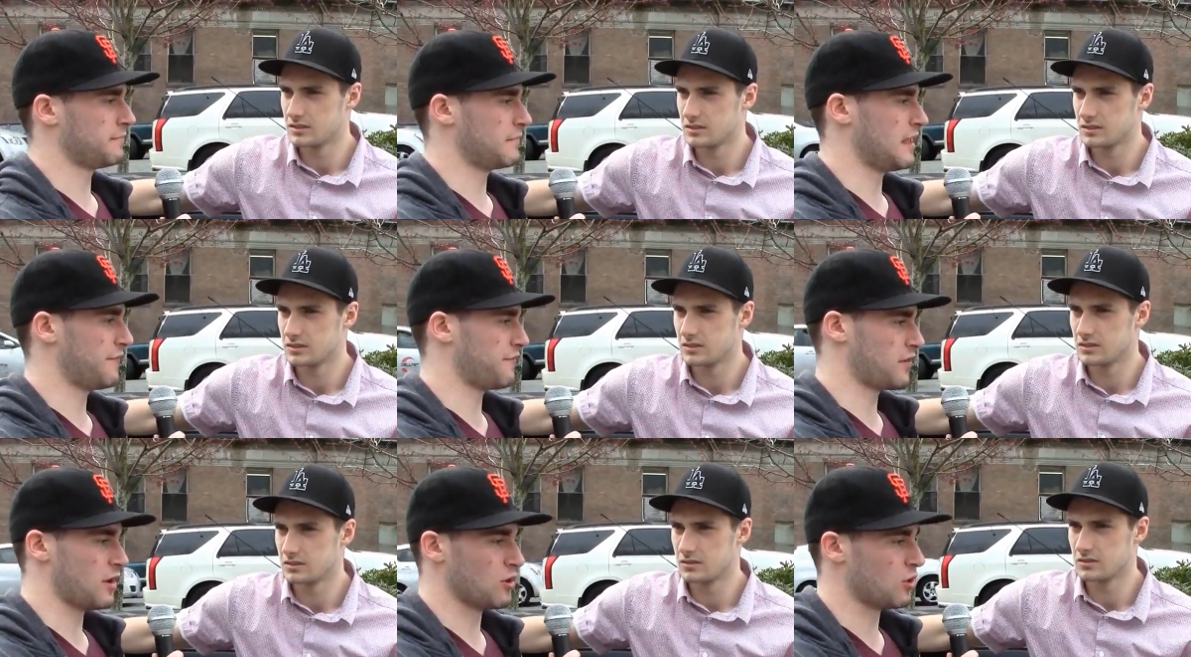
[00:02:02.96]

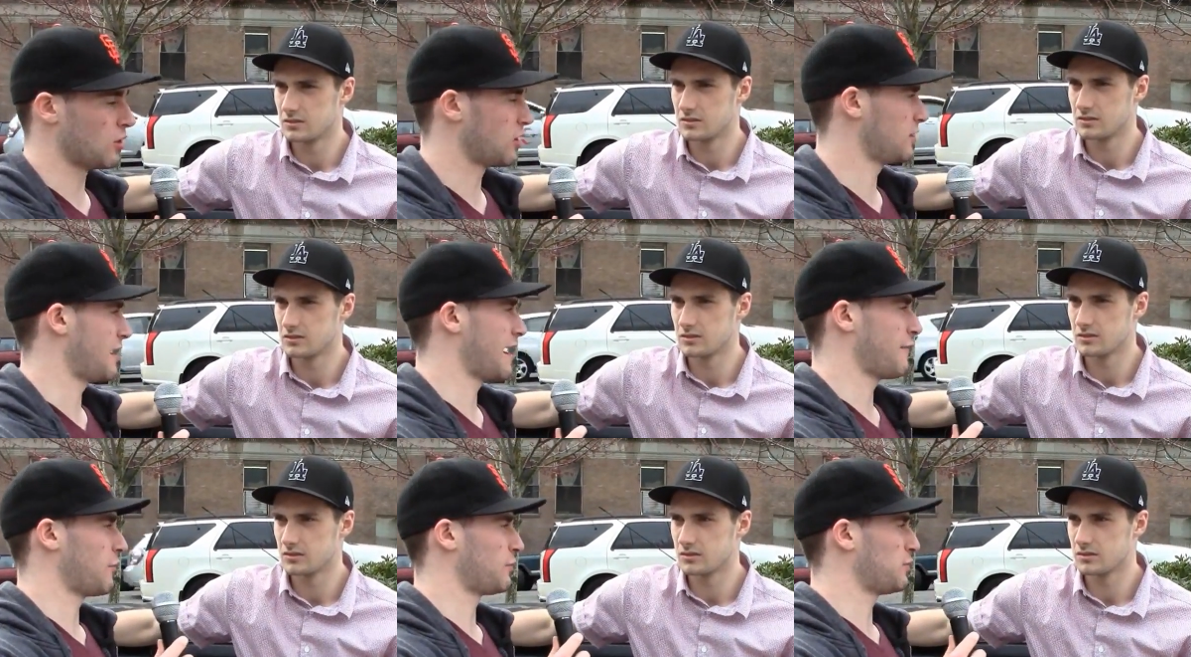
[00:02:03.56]
Speaker 1: if you don't already
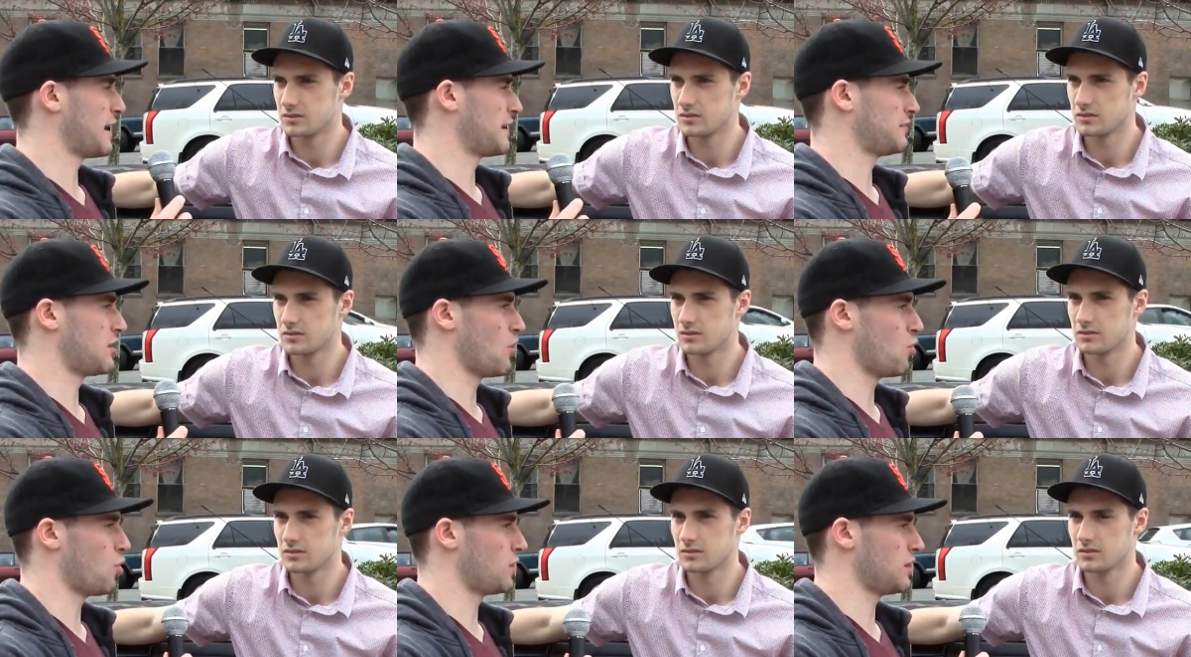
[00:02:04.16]
have one planned
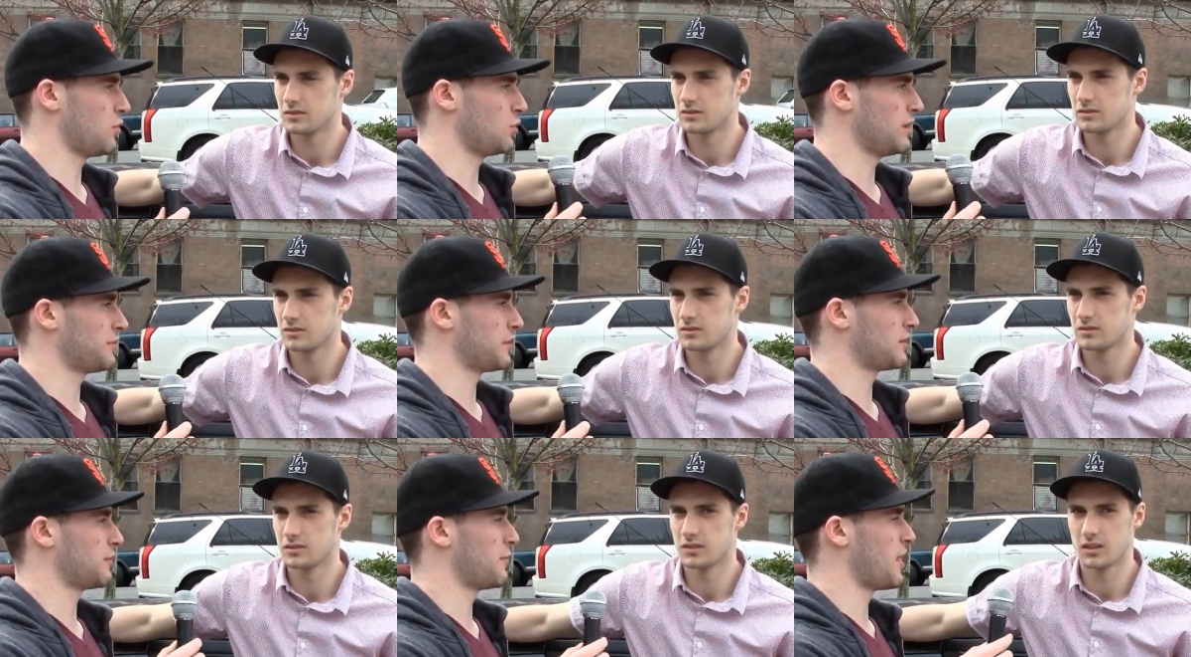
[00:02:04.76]
out? What are you What are you
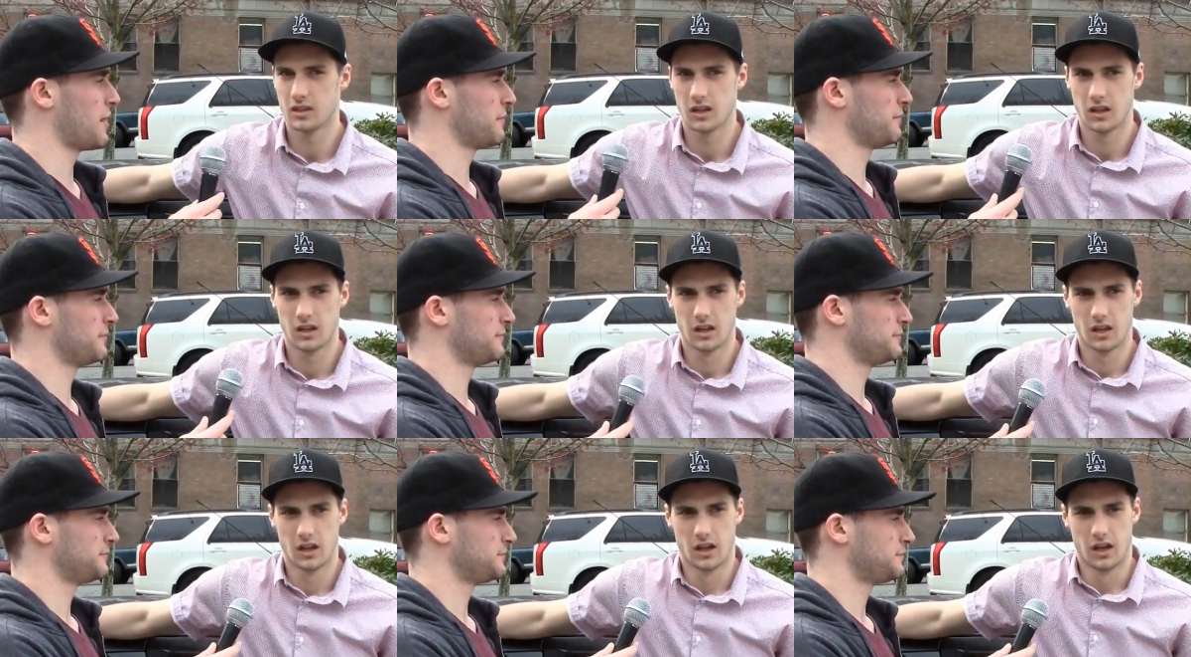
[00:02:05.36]
thinking of buying?
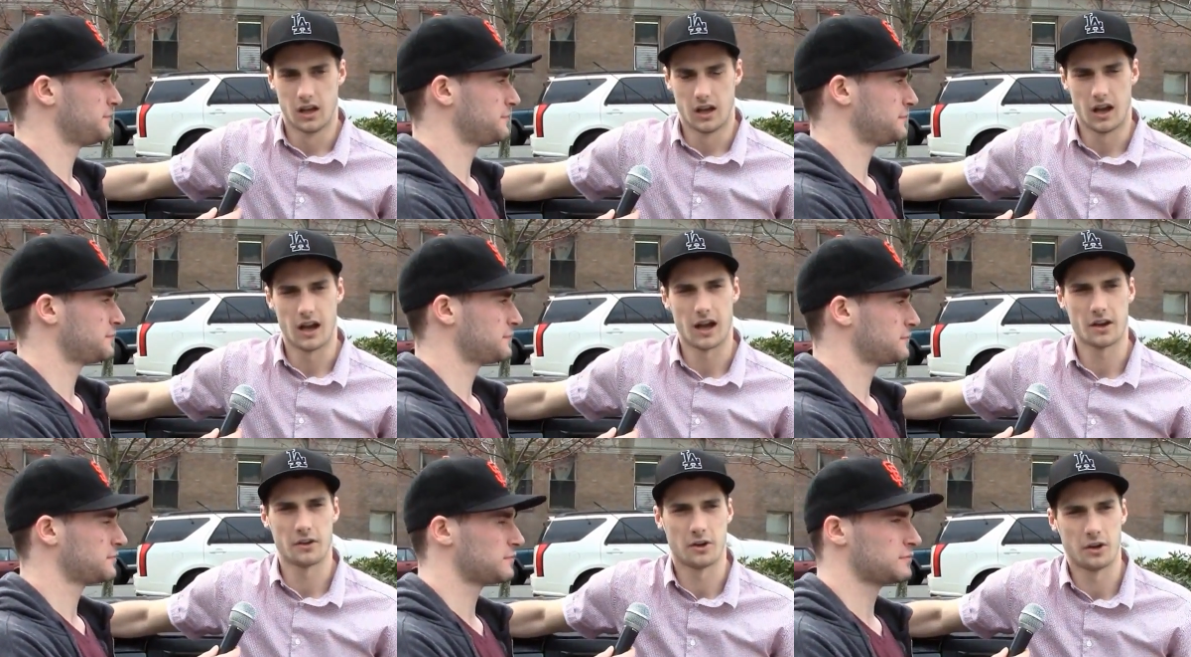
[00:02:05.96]
Uh,
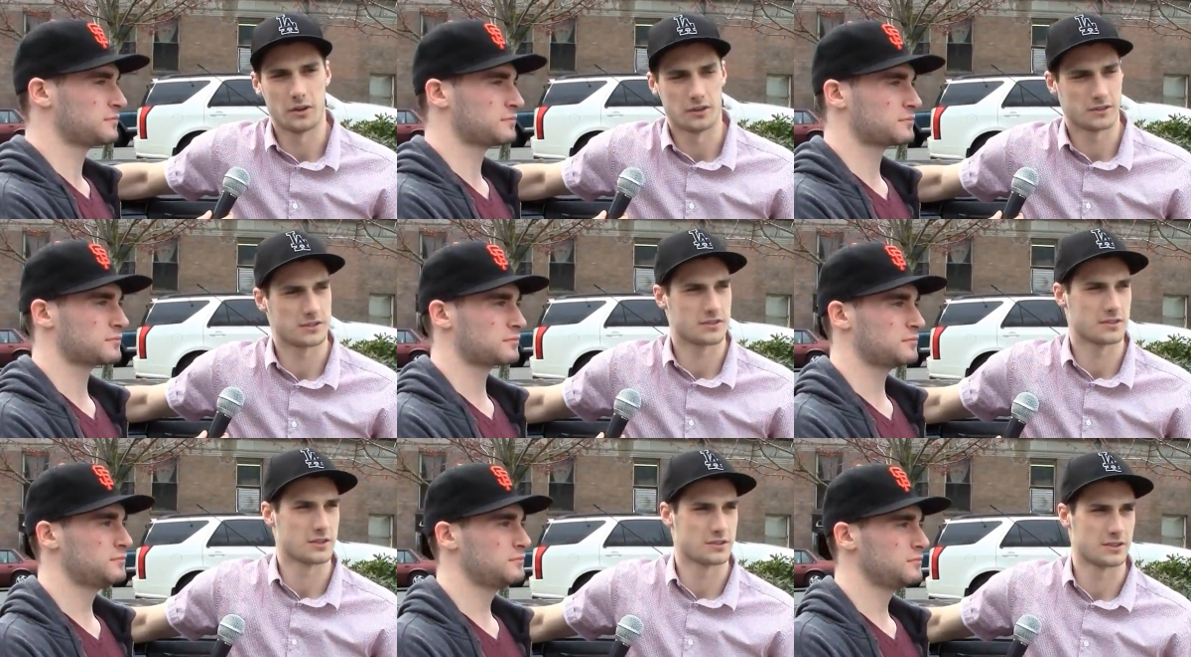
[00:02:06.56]
I don't know.
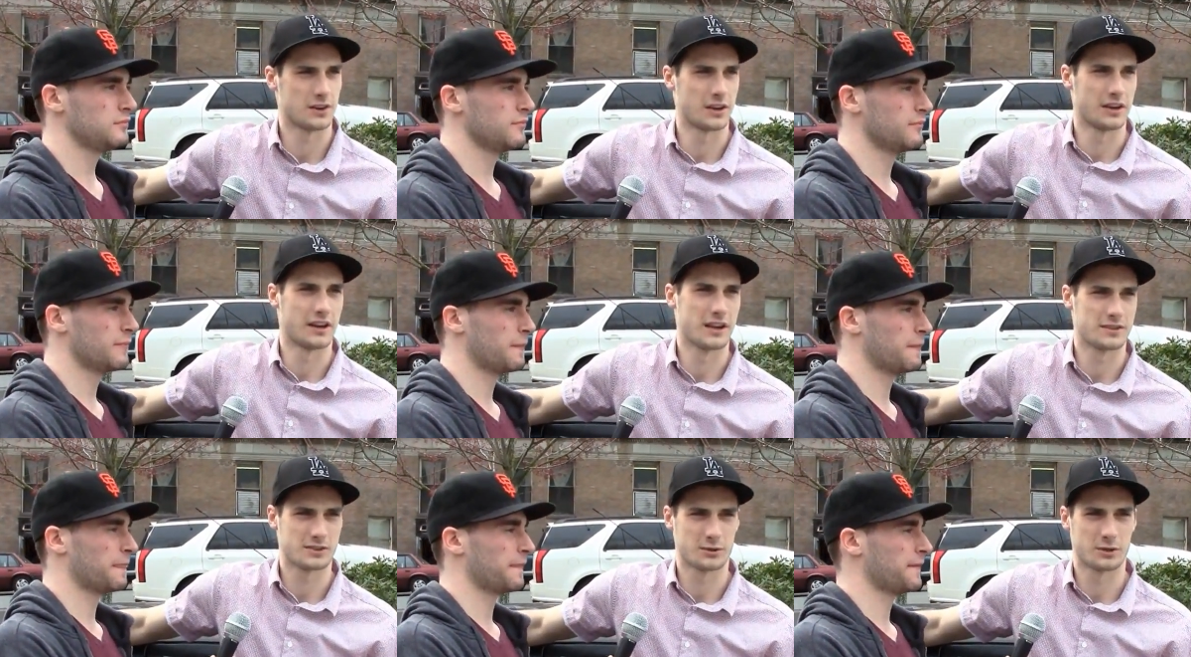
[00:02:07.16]
There's
Speaker 2: there's a lot of
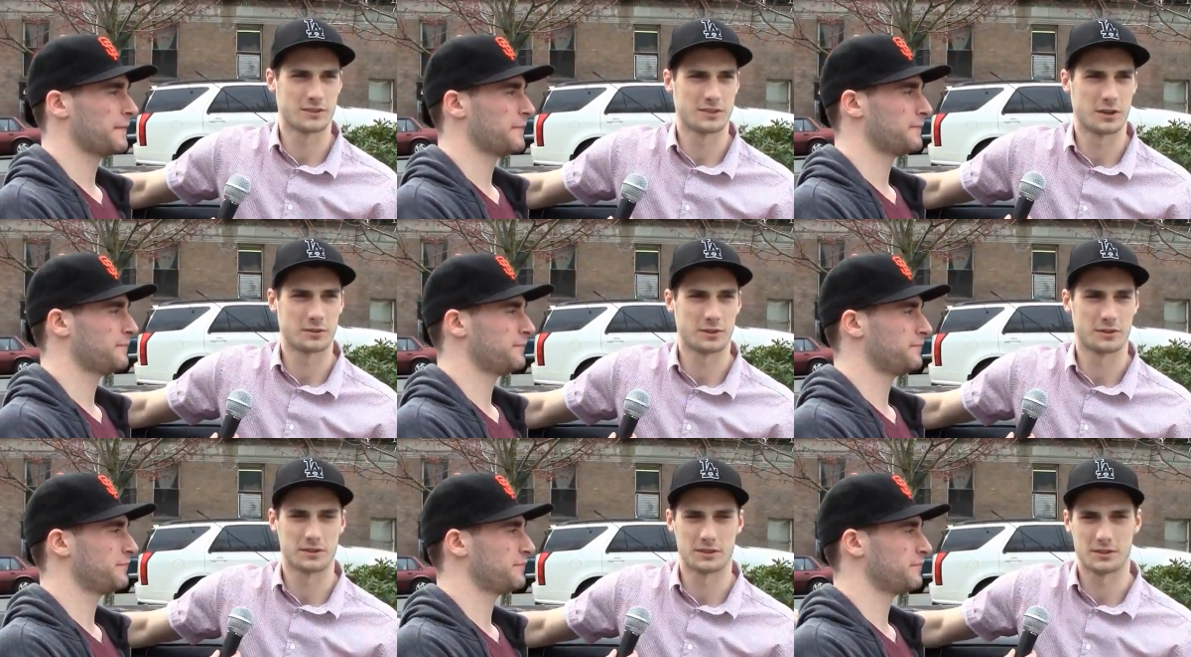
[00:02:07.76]
nicer ones out
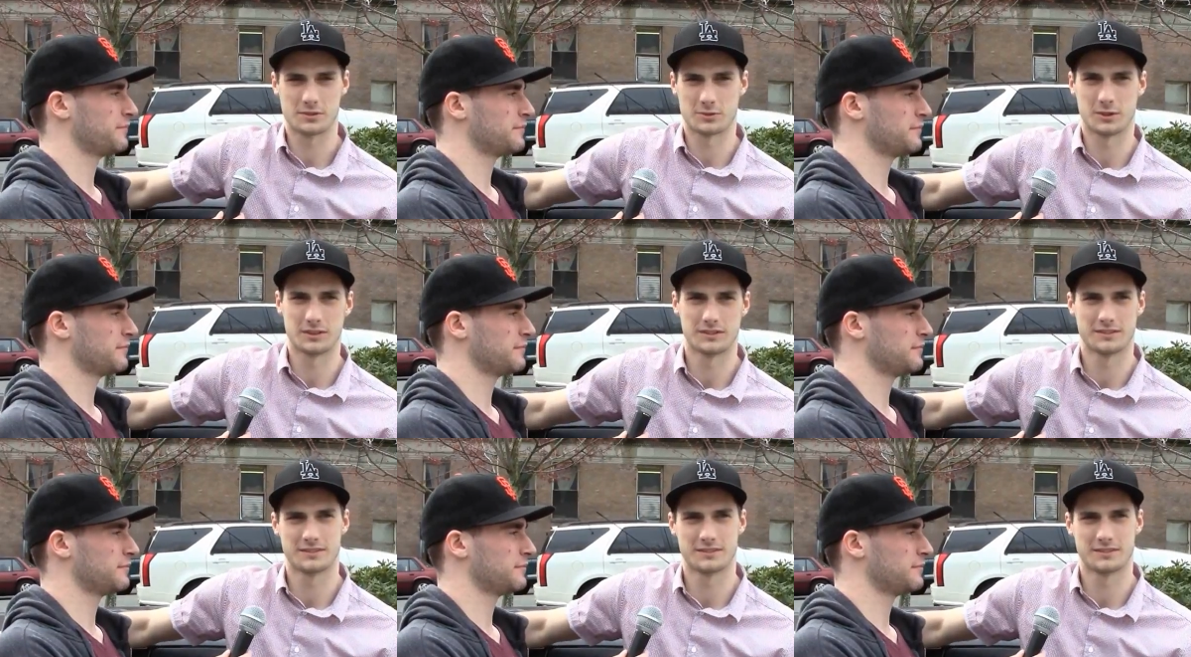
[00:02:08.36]
there than this one.